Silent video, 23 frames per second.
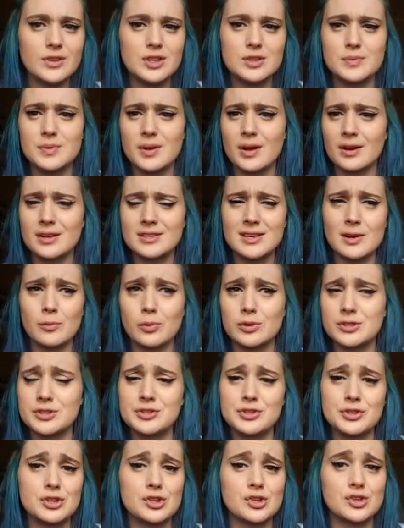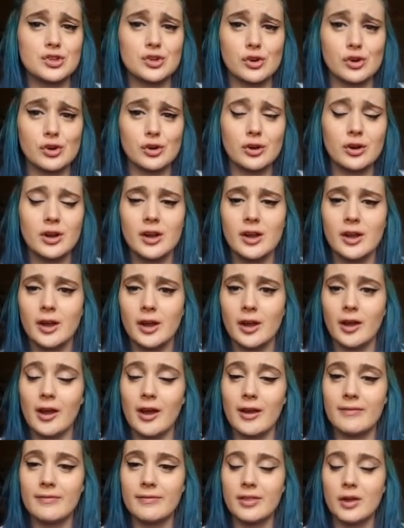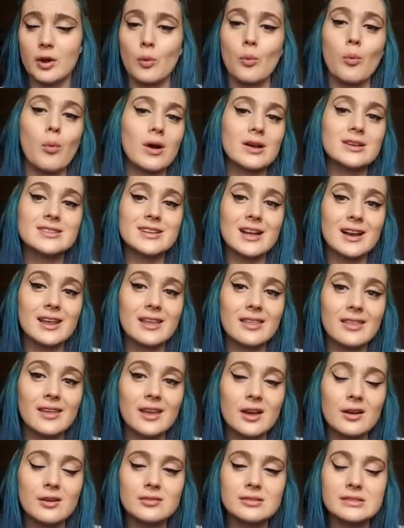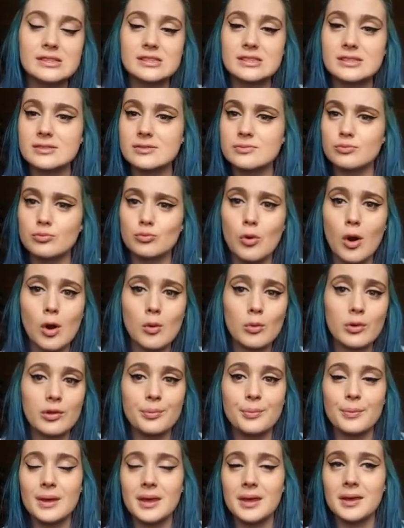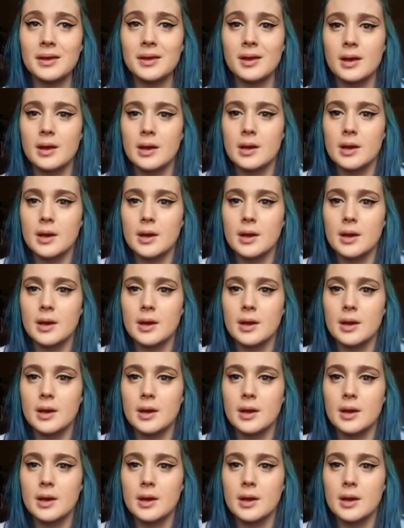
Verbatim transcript: To be honest, I wasn't sure if there was anything else wrong with me.